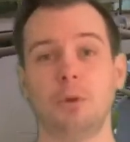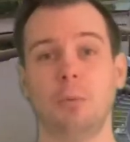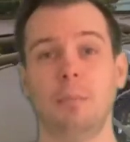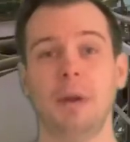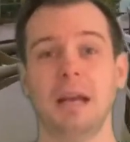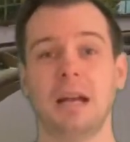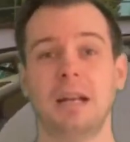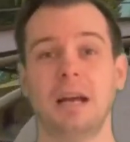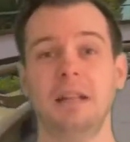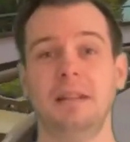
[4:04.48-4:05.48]
you will make a
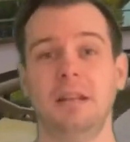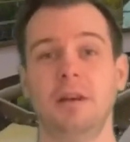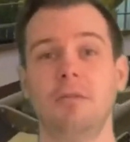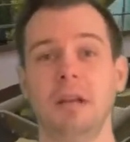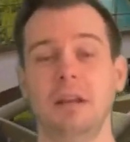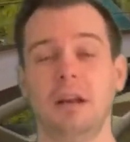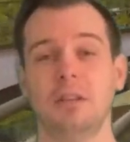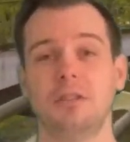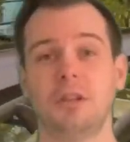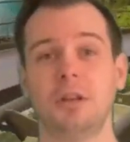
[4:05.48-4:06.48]
90-degree
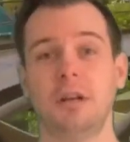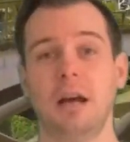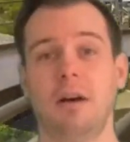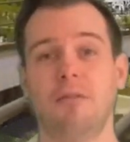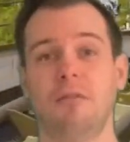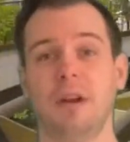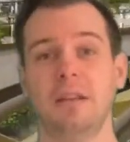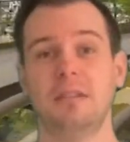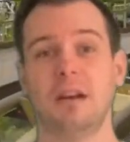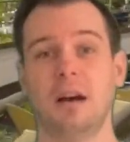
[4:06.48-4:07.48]
turn and
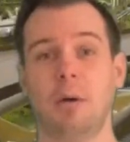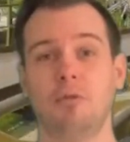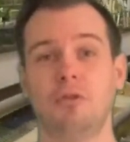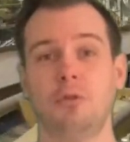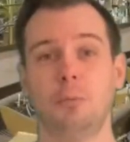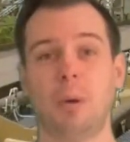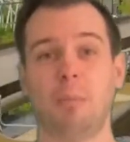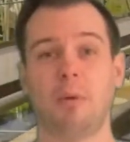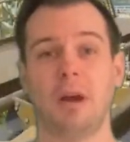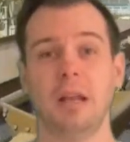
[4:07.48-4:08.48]
face a super
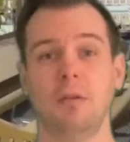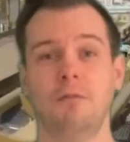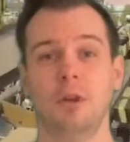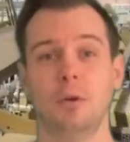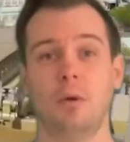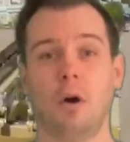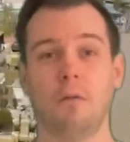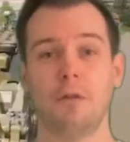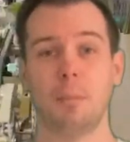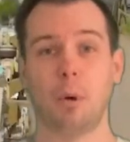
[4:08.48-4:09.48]
pretty view of
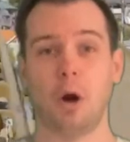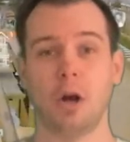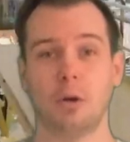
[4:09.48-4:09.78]
the park.